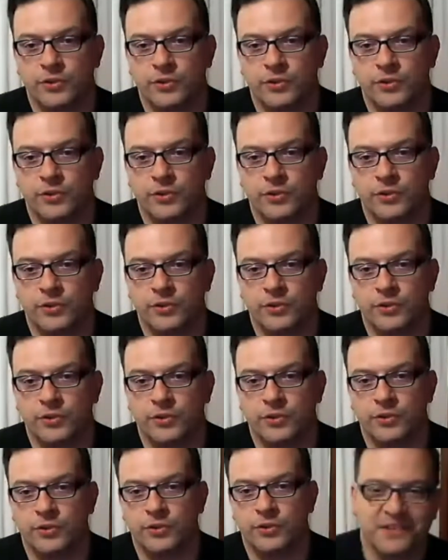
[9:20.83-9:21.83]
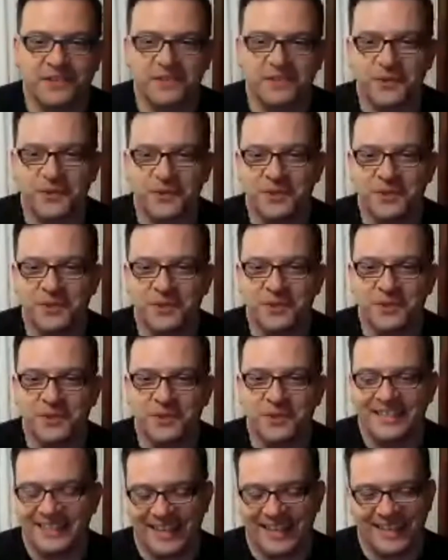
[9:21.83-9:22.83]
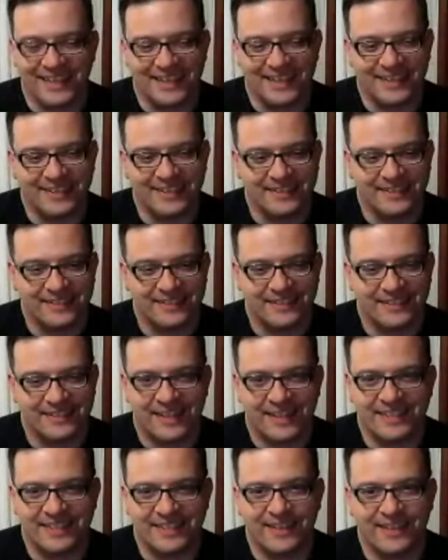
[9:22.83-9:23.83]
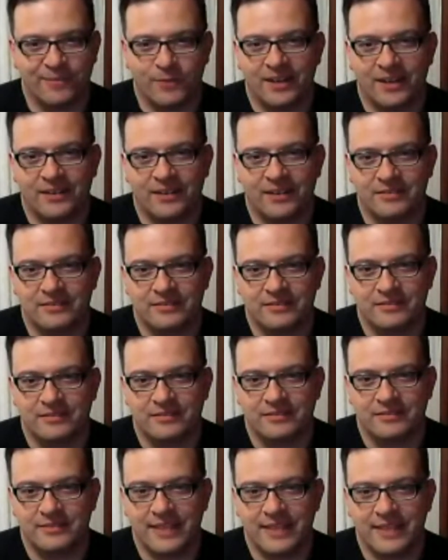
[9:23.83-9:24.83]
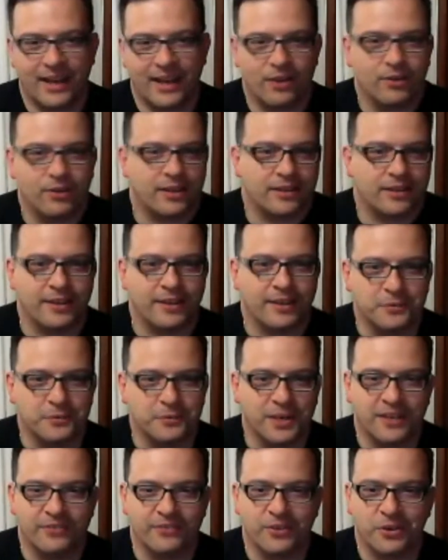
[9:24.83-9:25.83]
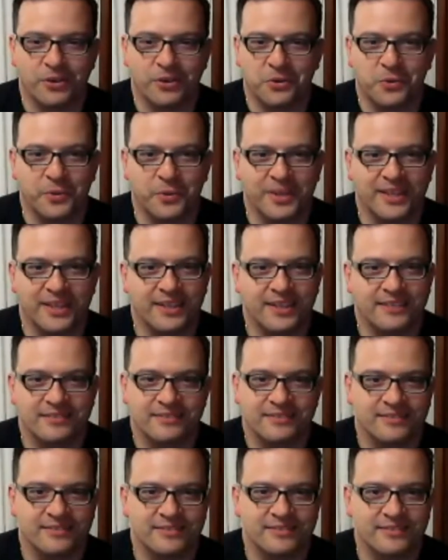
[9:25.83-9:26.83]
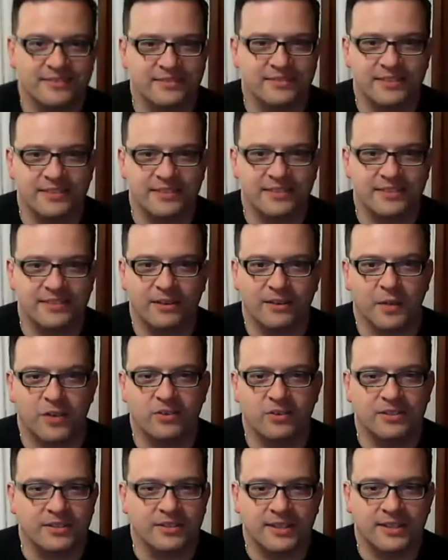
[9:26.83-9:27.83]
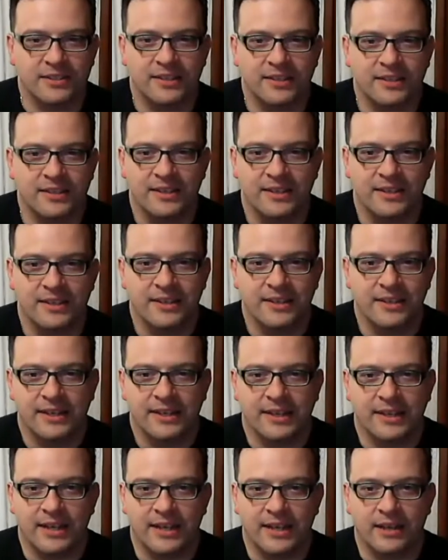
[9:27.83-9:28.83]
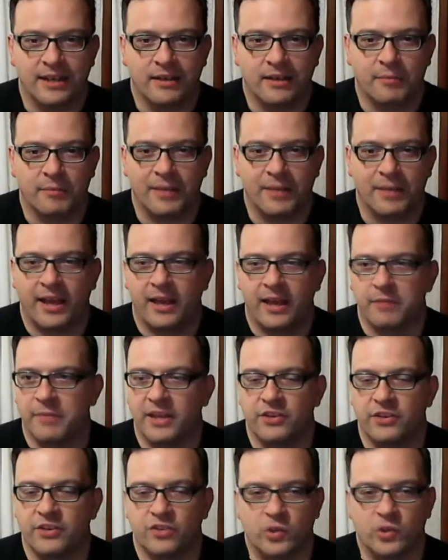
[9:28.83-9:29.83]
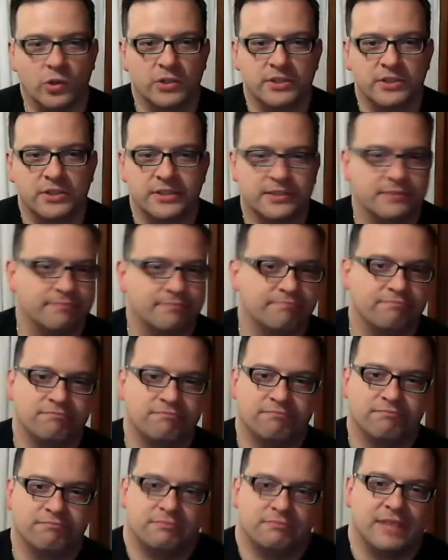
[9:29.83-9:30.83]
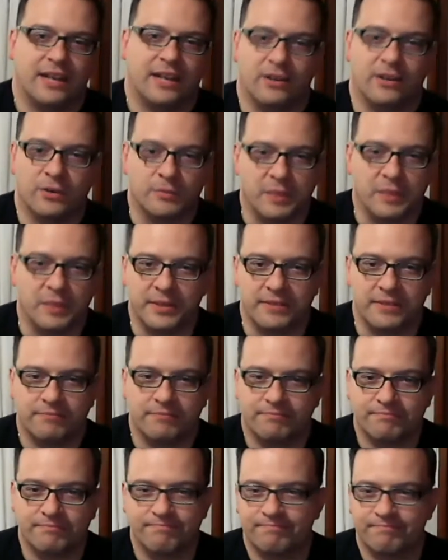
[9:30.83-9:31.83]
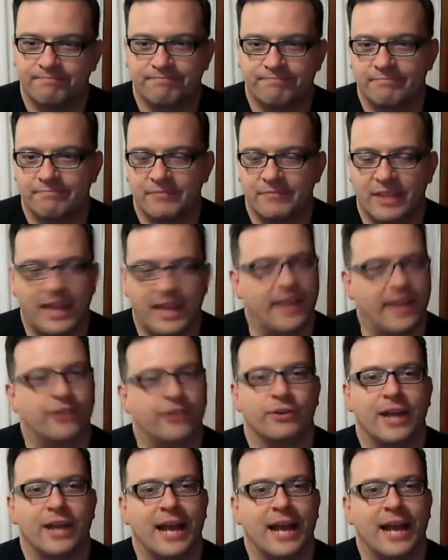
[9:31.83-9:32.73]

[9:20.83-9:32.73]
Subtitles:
options and all that stuff. So I said, well, yeah, okay, whatever, I'll go with you. Check them out. I had met George, I don't know, maybe